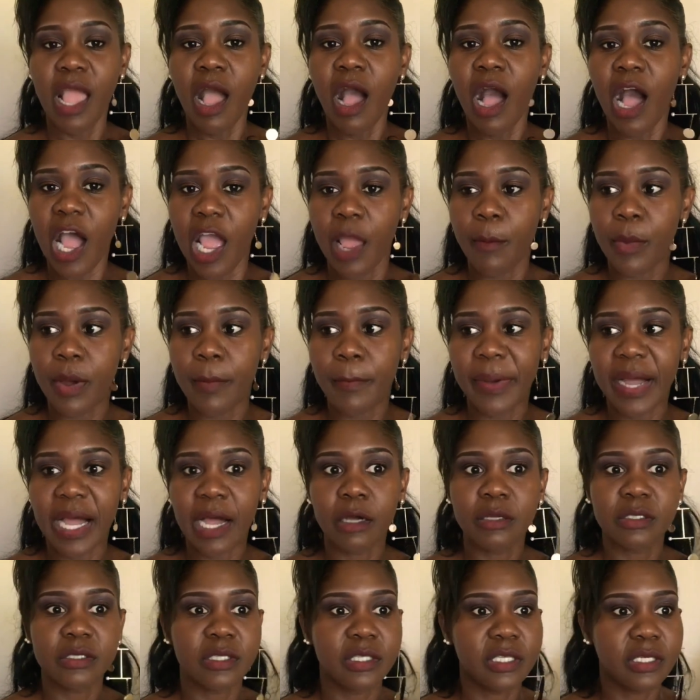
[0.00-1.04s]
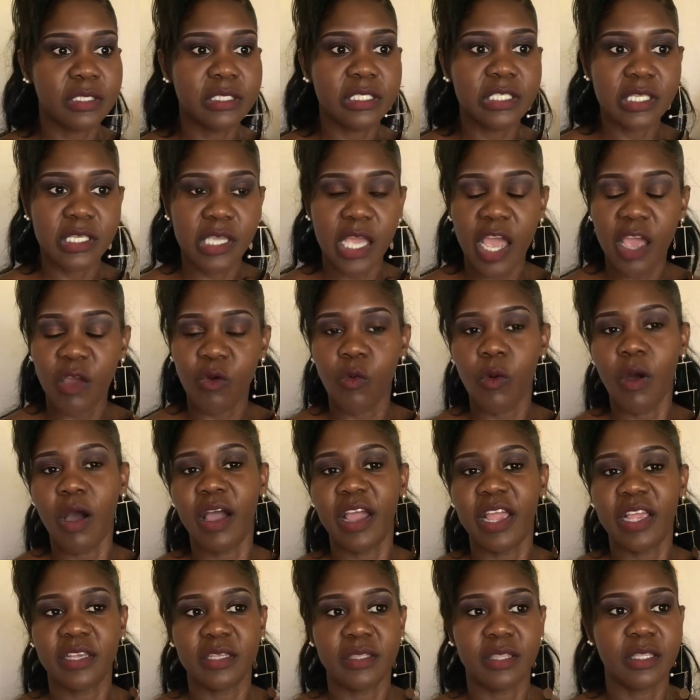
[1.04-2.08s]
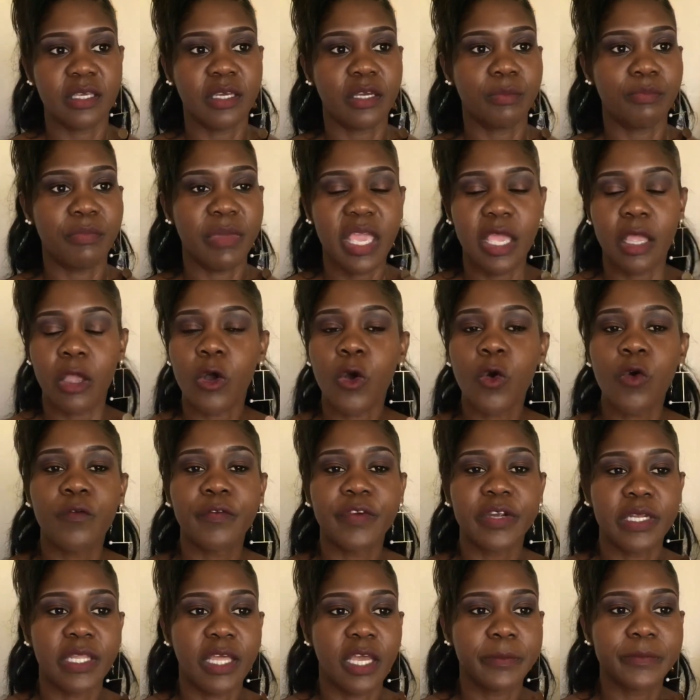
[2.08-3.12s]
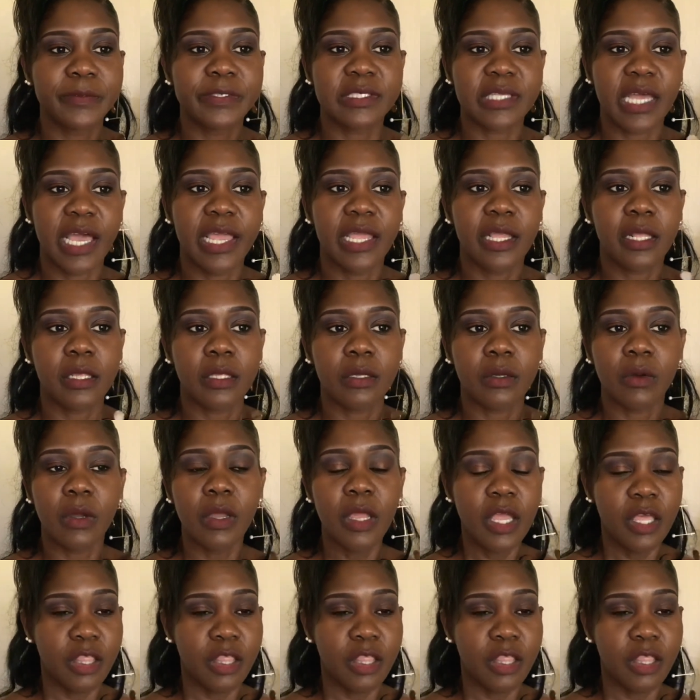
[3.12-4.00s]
I'm about, the DIY, the makeover, the upcycle,